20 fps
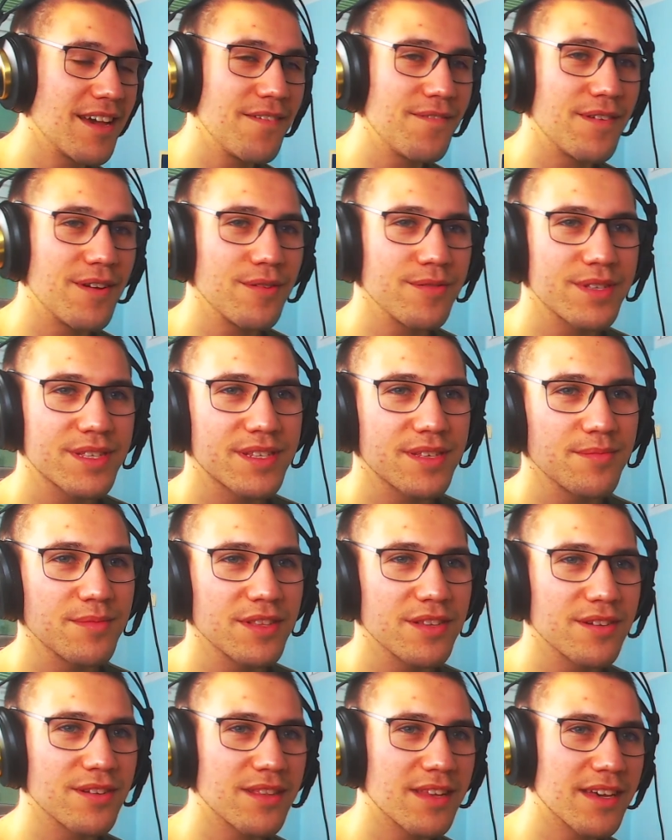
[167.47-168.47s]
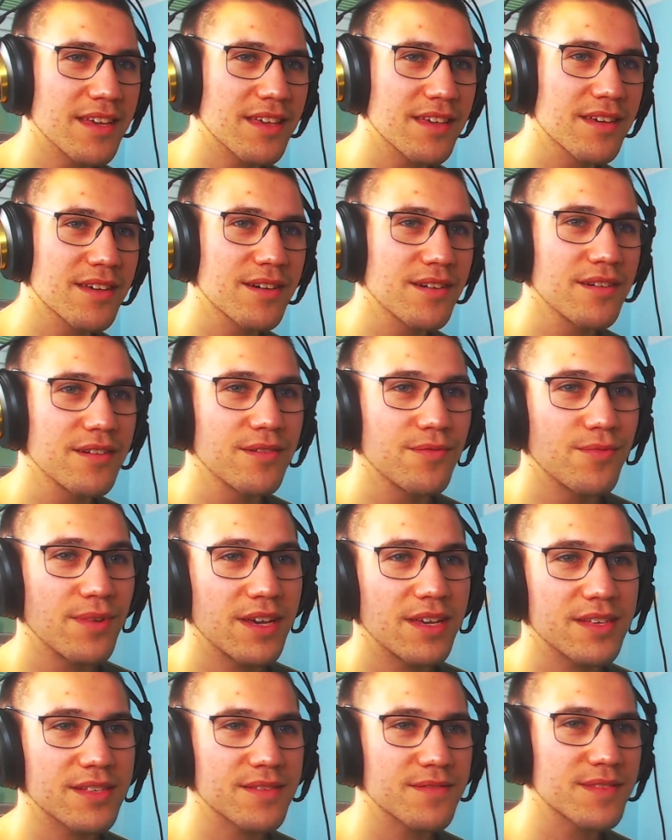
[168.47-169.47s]
They have very similar like
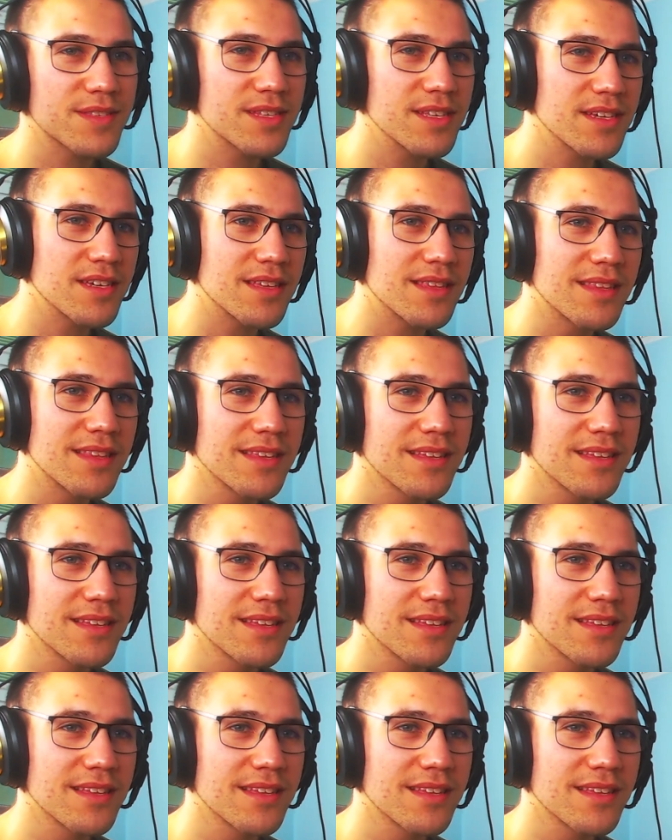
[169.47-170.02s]
ways of singing.